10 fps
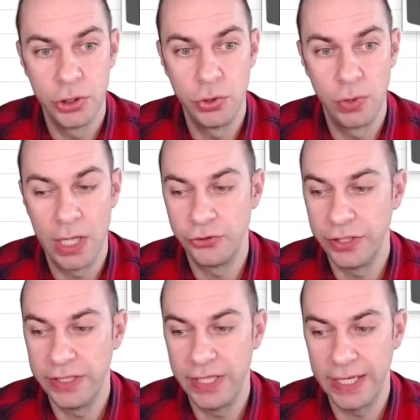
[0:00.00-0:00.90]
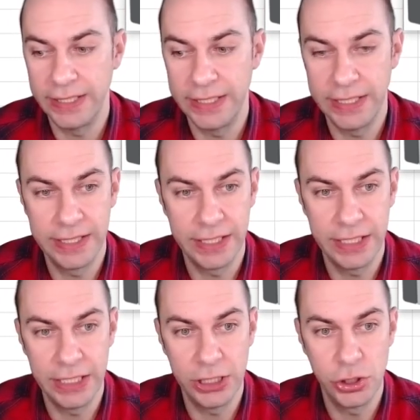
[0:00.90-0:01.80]

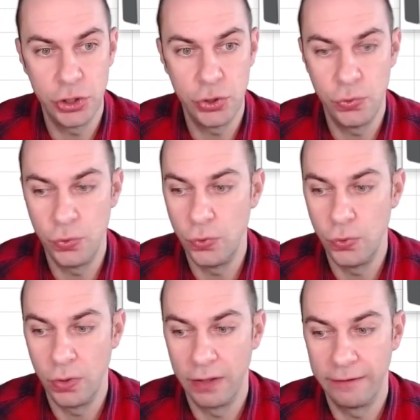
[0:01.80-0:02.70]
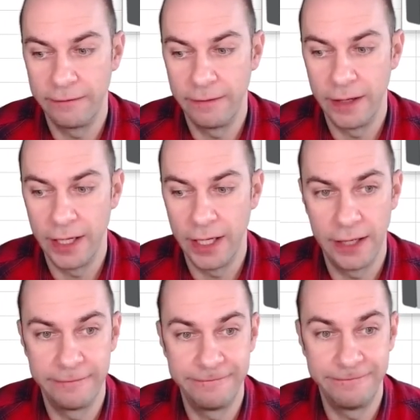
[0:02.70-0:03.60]

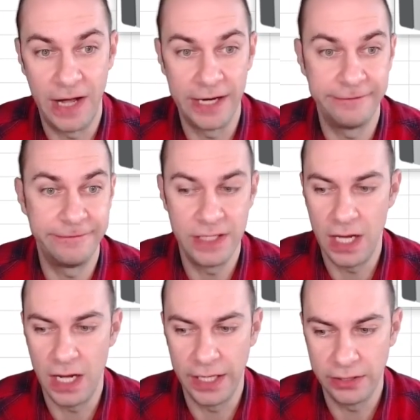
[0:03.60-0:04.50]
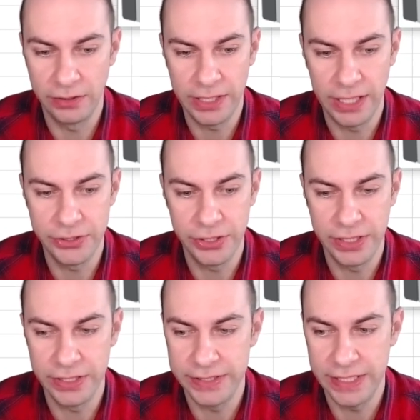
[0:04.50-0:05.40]
293,259. Okay, so you
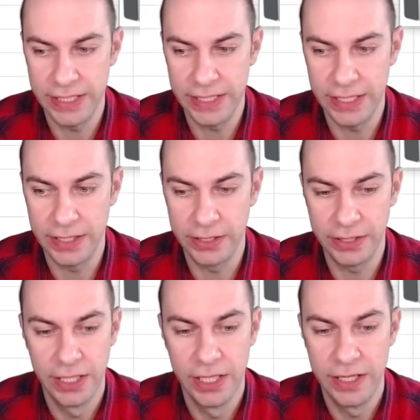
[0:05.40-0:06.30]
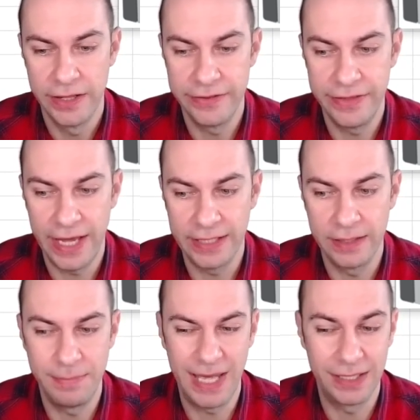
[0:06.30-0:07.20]
can see here that
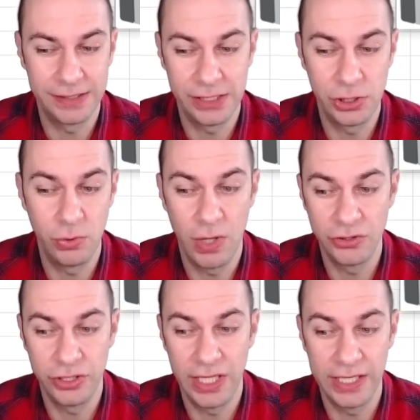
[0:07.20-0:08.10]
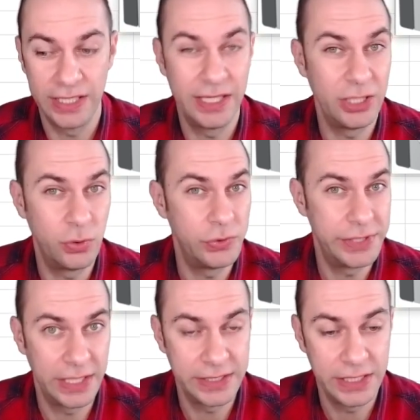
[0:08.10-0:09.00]
the balance is
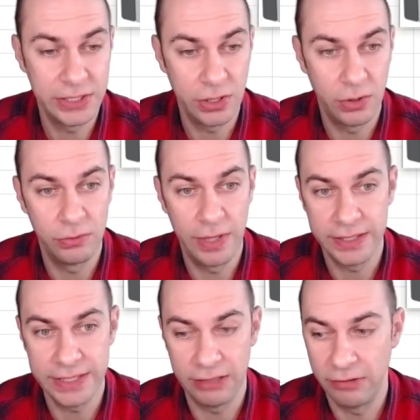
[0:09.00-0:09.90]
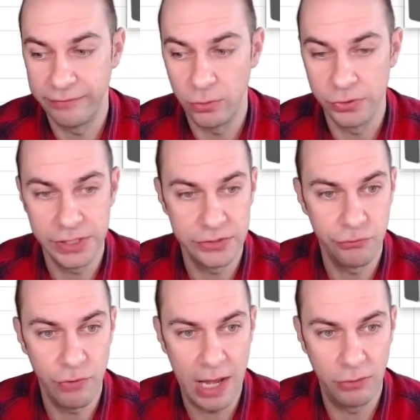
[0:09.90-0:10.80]
293,260. So Excel, of course, is
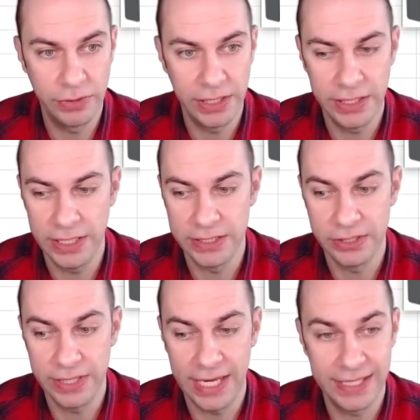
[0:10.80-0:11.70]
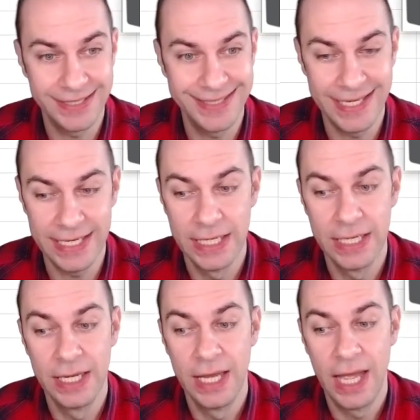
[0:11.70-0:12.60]
rounding here. So that is the
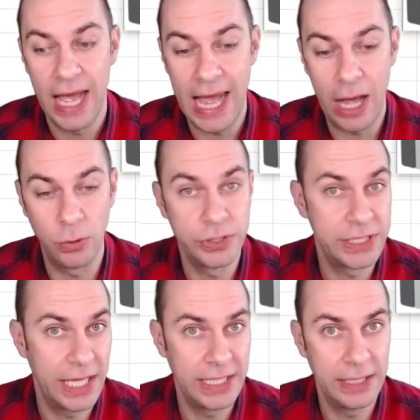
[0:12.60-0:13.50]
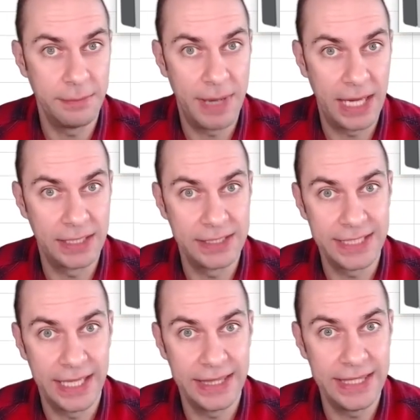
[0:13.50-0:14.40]
outstanding balance
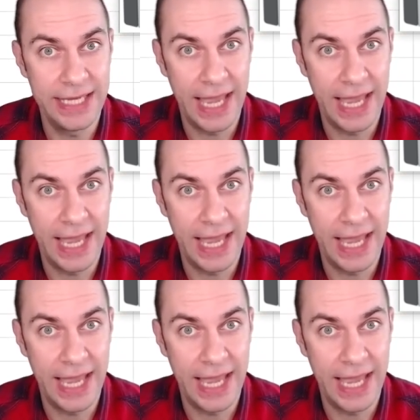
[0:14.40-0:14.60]
at the